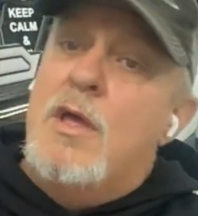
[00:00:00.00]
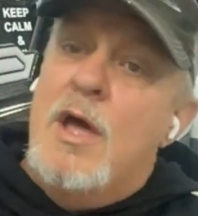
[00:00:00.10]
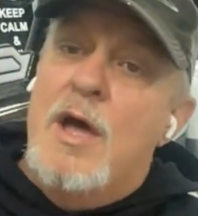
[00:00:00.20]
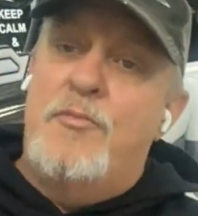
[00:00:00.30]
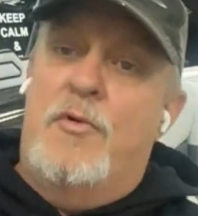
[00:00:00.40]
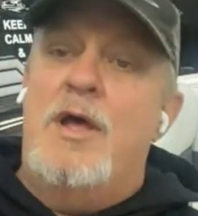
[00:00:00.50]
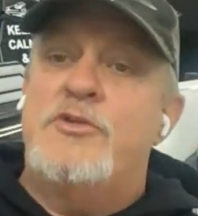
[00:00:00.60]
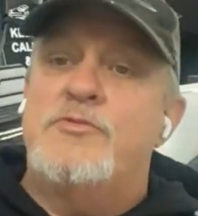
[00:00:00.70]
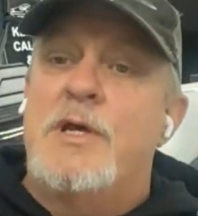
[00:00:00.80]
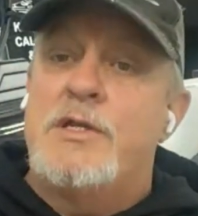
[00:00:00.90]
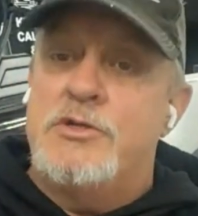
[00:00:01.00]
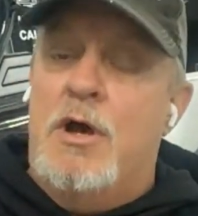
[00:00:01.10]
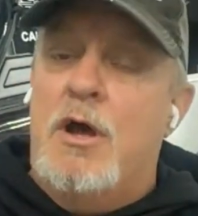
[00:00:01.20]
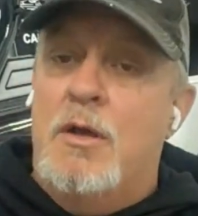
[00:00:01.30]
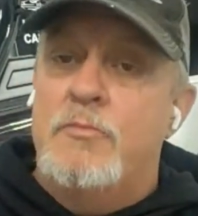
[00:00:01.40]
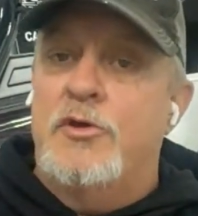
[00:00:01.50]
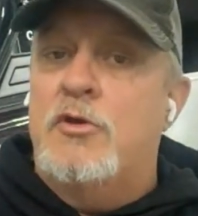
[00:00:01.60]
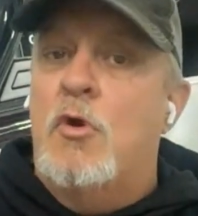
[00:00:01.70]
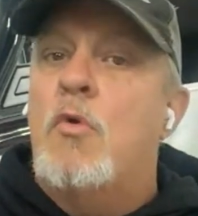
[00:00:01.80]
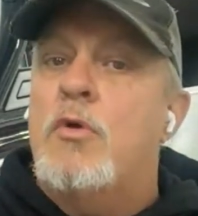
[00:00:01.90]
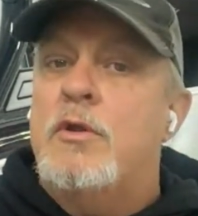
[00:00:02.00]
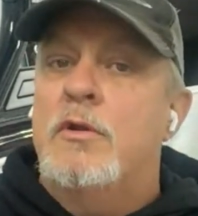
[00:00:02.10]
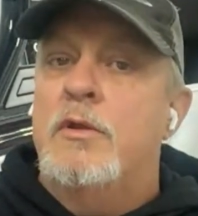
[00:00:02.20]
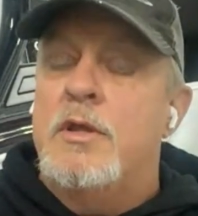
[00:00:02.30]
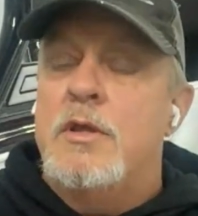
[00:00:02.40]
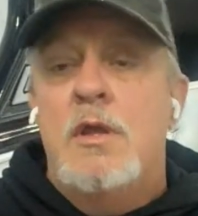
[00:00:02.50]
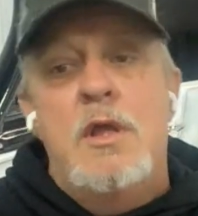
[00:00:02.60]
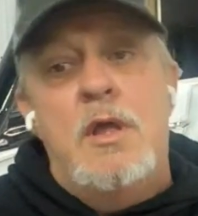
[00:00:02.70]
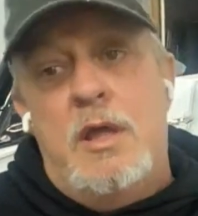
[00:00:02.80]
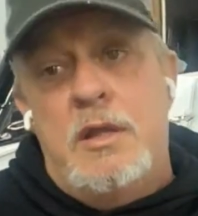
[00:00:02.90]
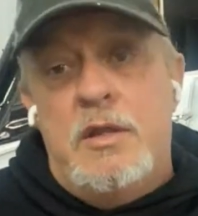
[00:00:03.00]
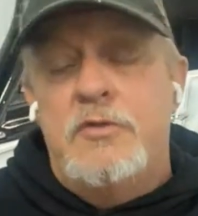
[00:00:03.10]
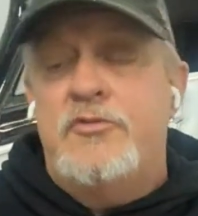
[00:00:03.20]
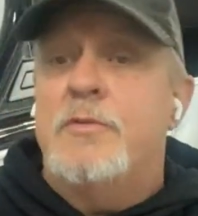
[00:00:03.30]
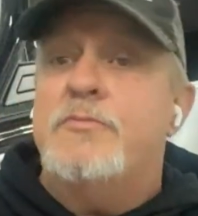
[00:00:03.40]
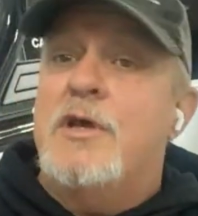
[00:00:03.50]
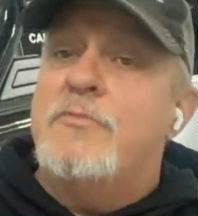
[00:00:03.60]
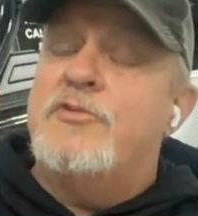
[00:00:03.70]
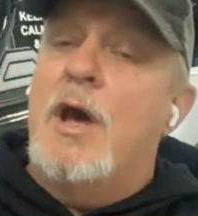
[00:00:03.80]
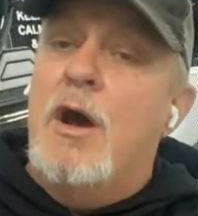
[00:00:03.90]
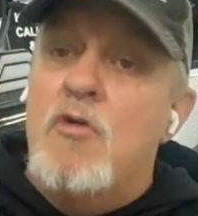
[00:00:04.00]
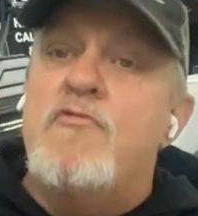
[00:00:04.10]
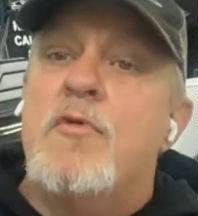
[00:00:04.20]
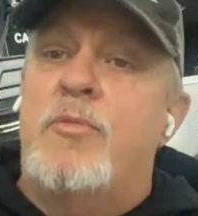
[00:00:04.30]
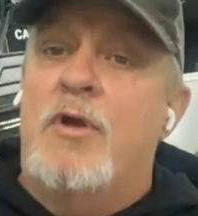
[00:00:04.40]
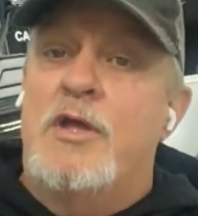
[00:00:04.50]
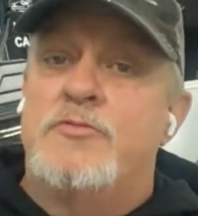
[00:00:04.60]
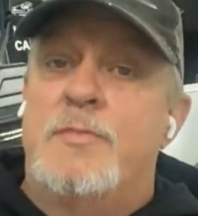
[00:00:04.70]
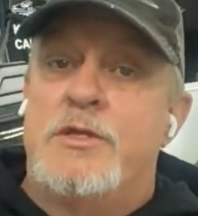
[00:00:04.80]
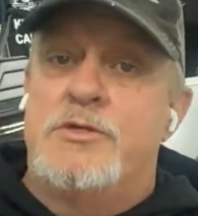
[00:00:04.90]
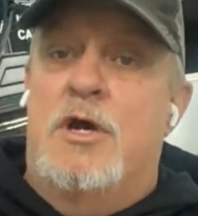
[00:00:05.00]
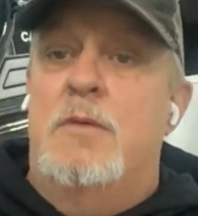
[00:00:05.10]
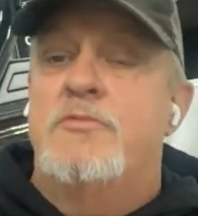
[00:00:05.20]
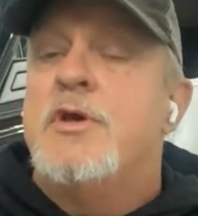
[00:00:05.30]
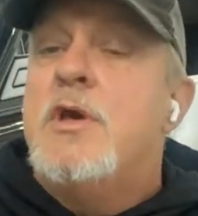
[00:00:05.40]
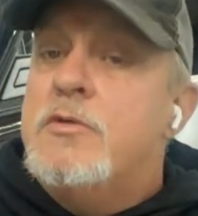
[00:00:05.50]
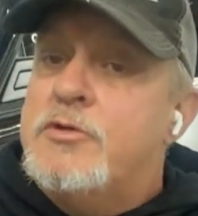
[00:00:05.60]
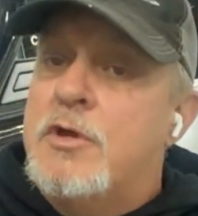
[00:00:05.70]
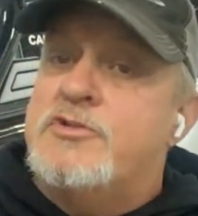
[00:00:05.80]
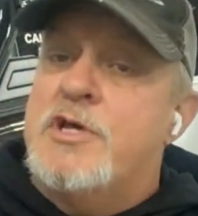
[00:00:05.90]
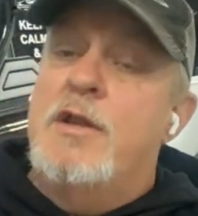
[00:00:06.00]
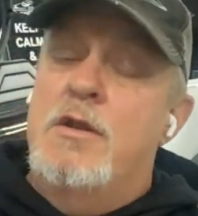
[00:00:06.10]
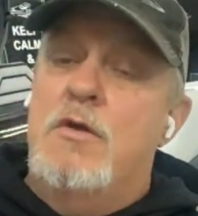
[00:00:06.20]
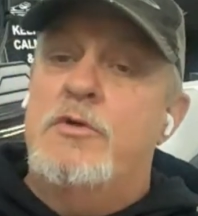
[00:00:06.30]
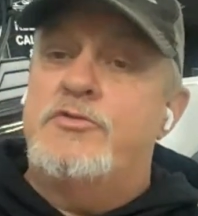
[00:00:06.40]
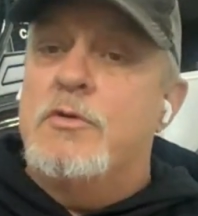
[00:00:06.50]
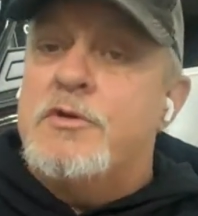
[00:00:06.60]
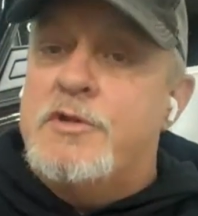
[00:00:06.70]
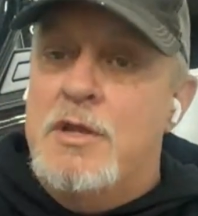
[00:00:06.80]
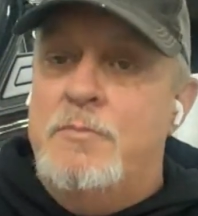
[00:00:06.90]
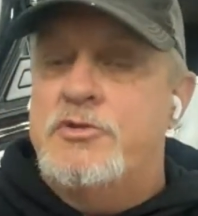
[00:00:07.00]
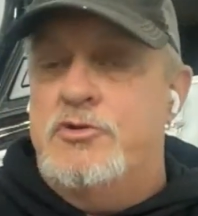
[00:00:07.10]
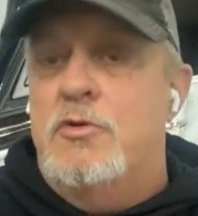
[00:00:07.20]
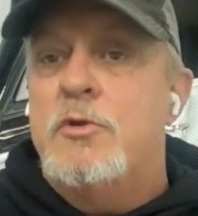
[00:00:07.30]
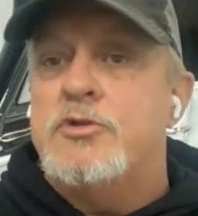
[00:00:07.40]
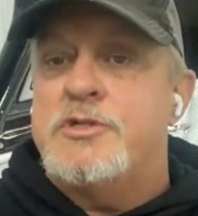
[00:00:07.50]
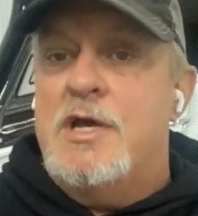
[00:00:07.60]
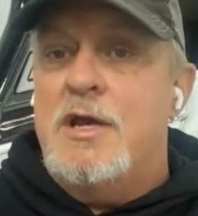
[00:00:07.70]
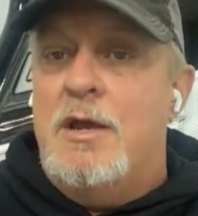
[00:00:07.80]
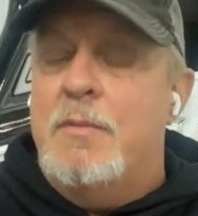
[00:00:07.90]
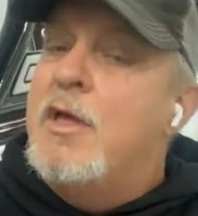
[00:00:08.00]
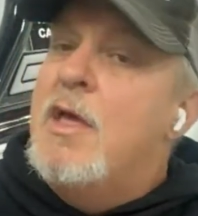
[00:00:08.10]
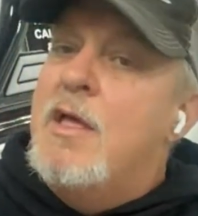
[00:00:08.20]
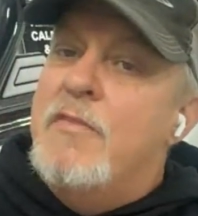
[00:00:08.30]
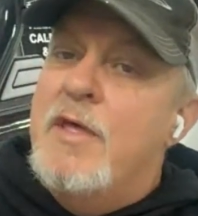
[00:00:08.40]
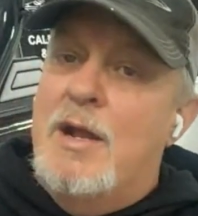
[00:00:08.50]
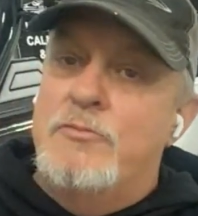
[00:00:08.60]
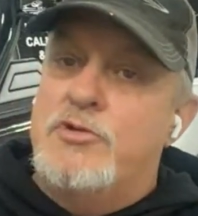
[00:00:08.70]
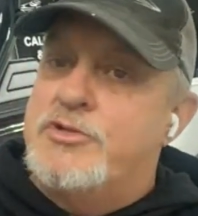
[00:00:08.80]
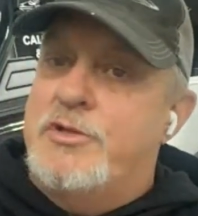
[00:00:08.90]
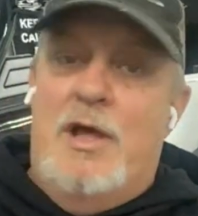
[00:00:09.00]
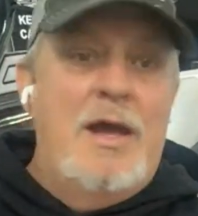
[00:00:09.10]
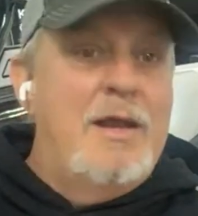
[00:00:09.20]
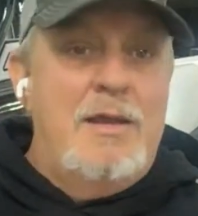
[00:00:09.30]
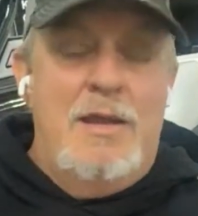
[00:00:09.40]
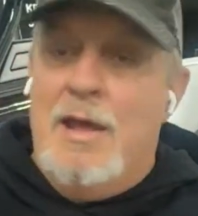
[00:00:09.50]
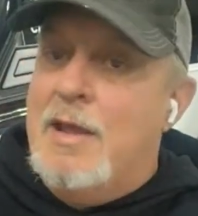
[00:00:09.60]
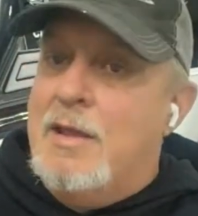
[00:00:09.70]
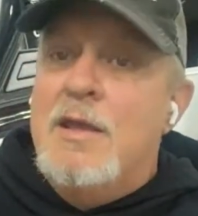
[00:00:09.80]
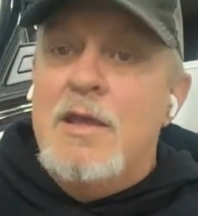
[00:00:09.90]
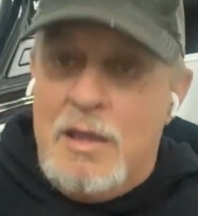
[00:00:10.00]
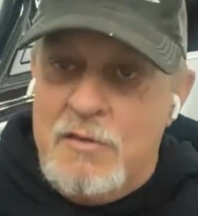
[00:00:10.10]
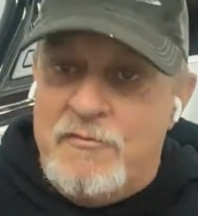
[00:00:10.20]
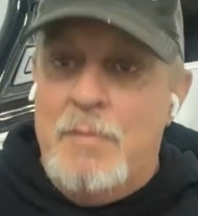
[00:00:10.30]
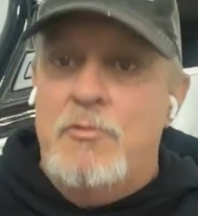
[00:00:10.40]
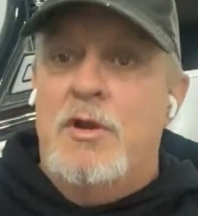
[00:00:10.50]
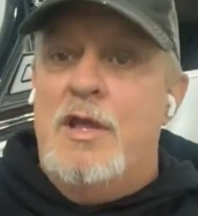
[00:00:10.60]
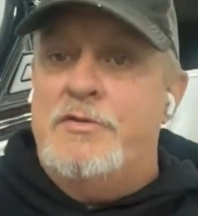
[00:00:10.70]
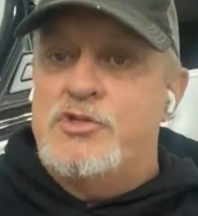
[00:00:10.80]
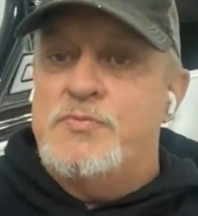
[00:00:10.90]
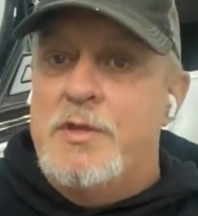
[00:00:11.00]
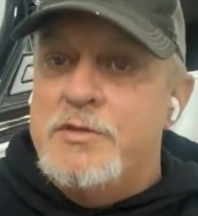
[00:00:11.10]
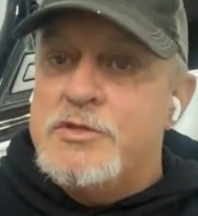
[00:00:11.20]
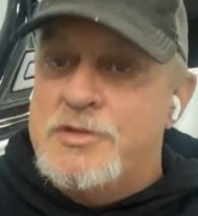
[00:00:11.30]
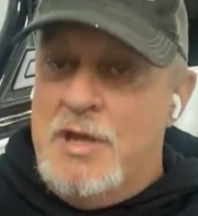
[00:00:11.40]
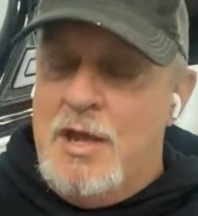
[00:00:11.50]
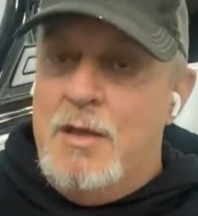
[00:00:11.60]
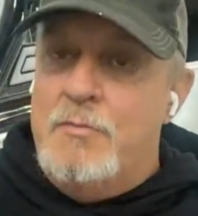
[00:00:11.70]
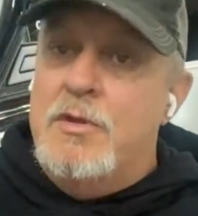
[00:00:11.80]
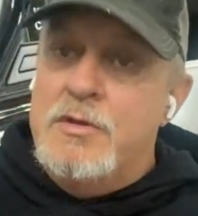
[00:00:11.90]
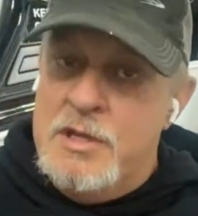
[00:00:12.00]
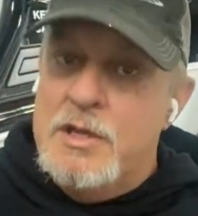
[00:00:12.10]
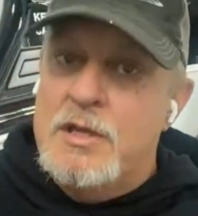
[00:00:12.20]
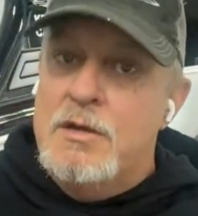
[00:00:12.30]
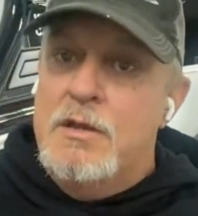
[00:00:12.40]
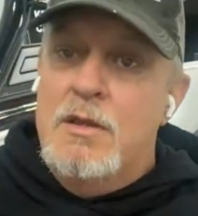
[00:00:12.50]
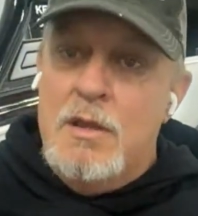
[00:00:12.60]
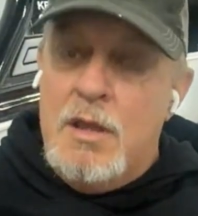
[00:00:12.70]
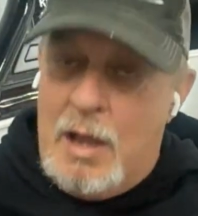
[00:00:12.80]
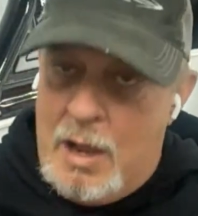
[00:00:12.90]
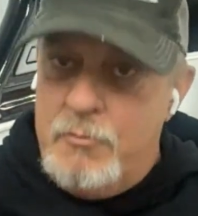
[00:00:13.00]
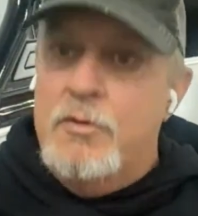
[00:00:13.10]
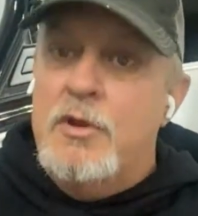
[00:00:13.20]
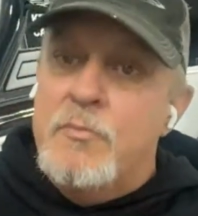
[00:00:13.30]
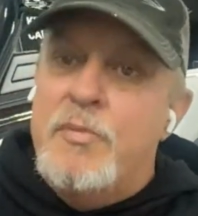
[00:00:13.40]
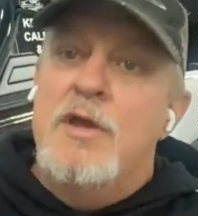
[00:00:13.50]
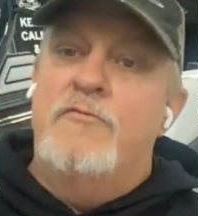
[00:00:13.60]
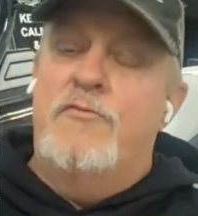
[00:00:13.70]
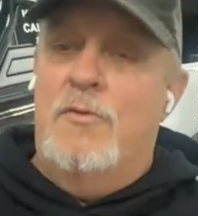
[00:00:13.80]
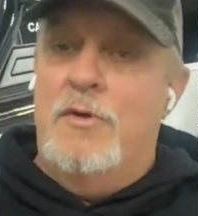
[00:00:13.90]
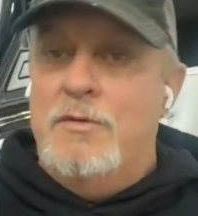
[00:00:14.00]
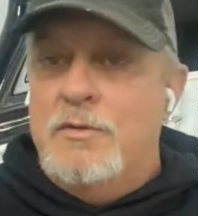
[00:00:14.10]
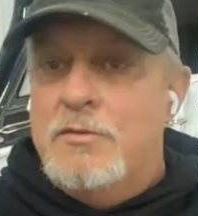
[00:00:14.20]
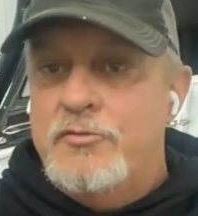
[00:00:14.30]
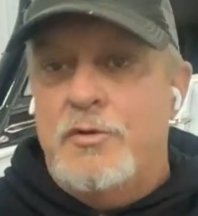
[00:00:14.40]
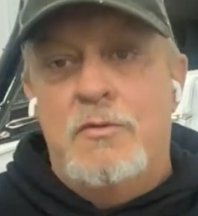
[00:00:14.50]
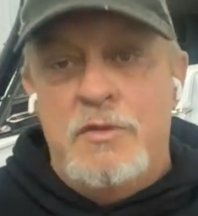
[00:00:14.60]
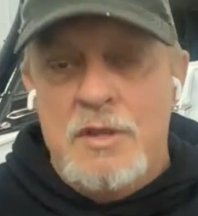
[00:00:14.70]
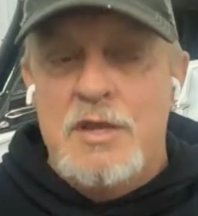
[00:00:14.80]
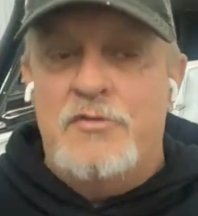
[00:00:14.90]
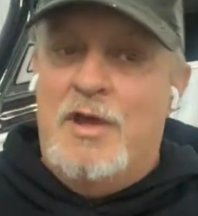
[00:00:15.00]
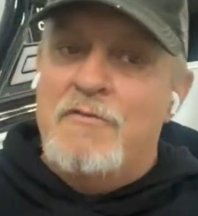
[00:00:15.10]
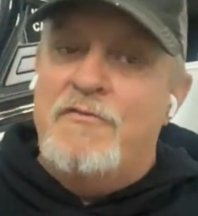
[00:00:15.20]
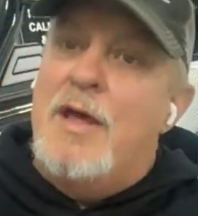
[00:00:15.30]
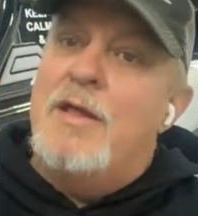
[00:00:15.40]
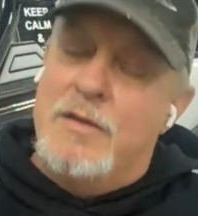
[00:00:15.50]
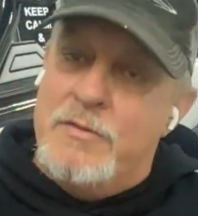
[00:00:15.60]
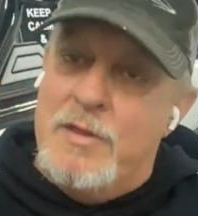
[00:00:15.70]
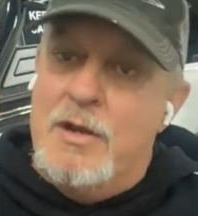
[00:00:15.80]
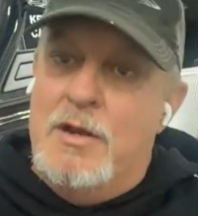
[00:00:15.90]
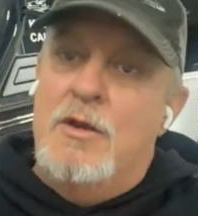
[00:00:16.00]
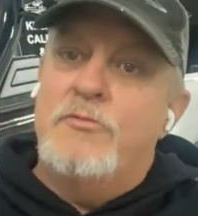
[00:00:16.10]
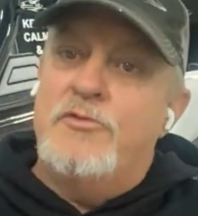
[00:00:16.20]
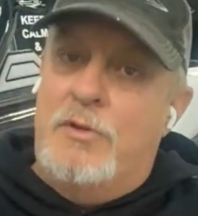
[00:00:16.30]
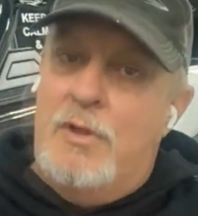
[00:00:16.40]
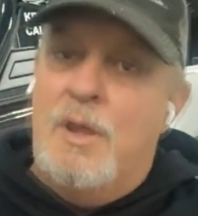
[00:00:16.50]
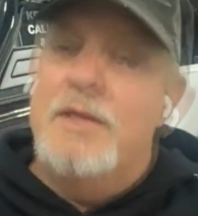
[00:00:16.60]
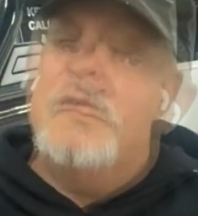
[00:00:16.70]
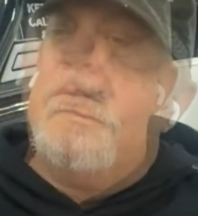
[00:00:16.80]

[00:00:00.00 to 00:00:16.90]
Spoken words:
I price my jobs accordingly, and sometimes I overprice my jobs because I know it's going to take me so much time that I'm just like, hey, if I'm going to have to spend this time digging, I'm going to get paid for it. So yes, I find that it helps a lot.